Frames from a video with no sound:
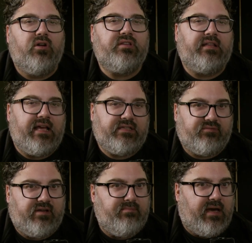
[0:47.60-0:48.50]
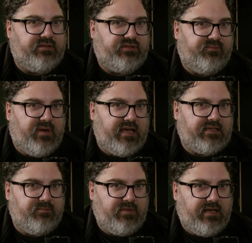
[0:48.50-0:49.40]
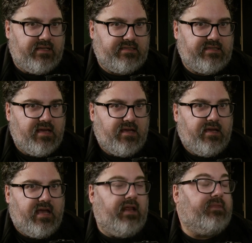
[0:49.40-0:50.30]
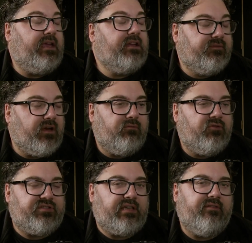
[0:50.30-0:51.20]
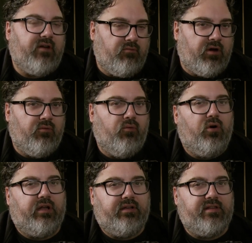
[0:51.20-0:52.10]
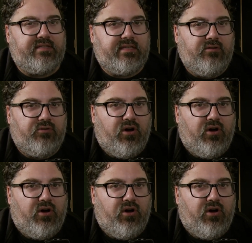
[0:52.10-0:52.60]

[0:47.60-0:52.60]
to watch the last 3 months of Mike's Minutes, and at the end of it we'll see if I want to walk into the sea or